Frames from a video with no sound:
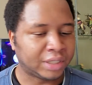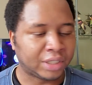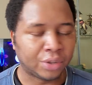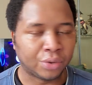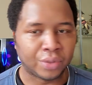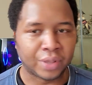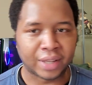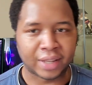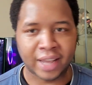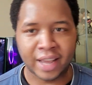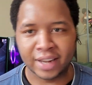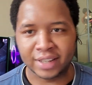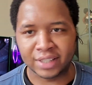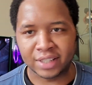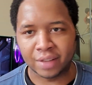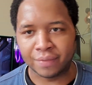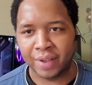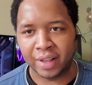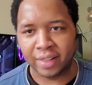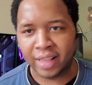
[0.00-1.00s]
So the kind
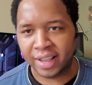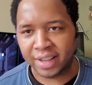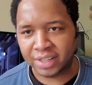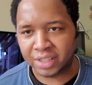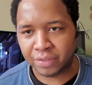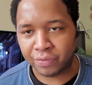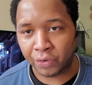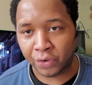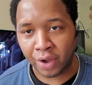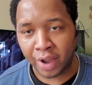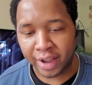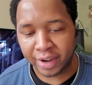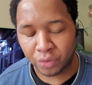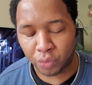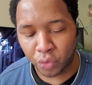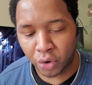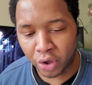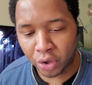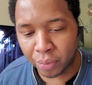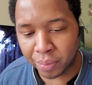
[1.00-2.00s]
of stuff I like is
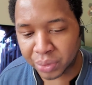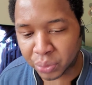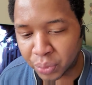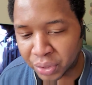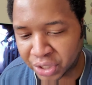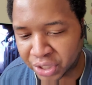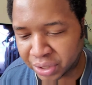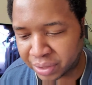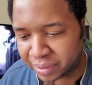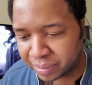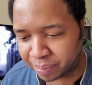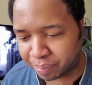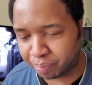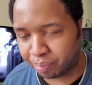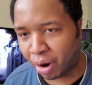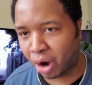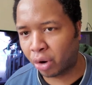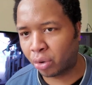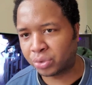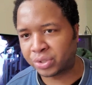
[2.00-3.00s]
Forgotten Realms, which
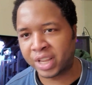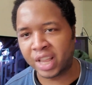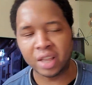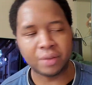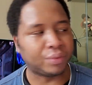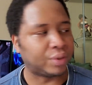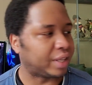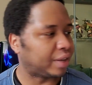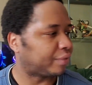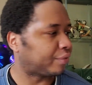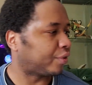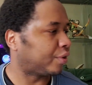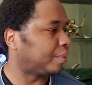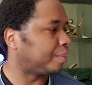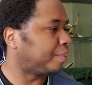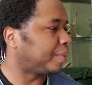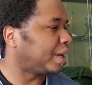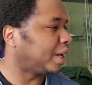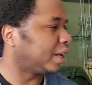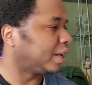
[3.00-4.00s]
borrows heavily
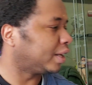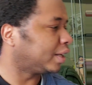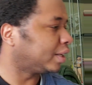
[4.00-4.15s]
from